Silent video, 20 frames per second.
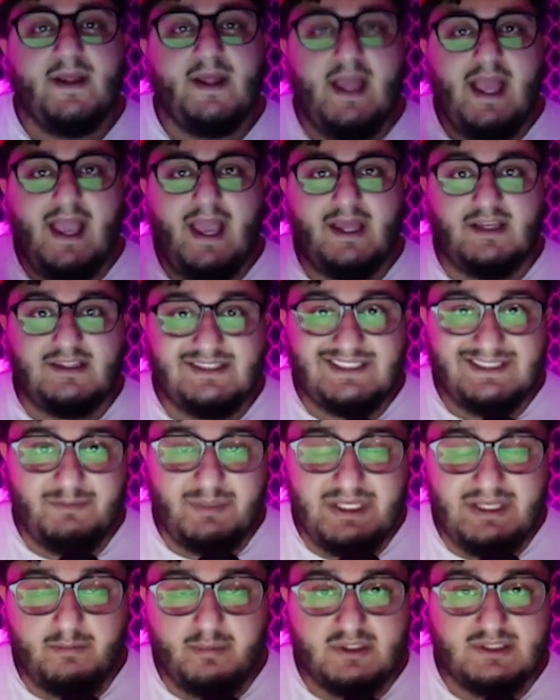and
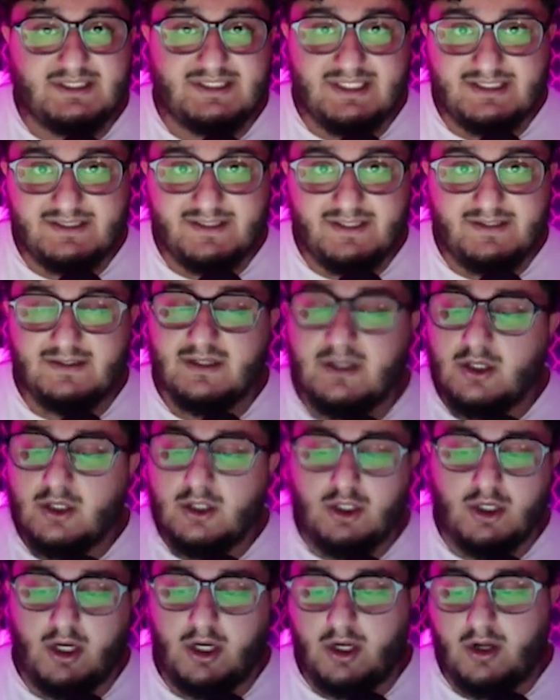be persistent,
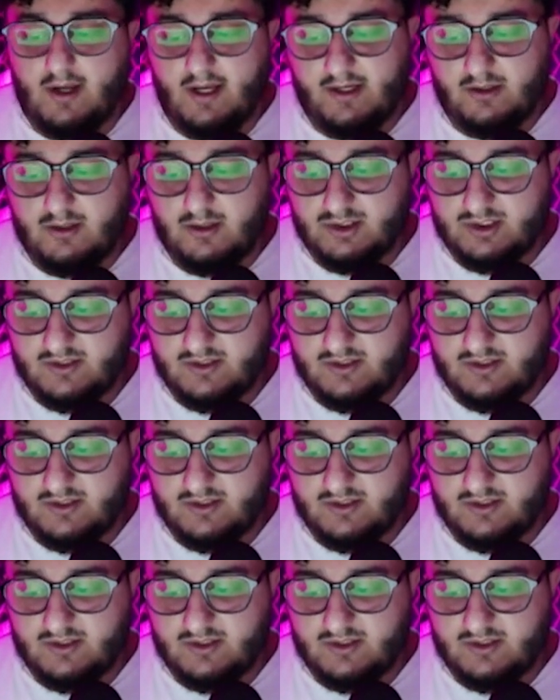you're going to go ahead and close your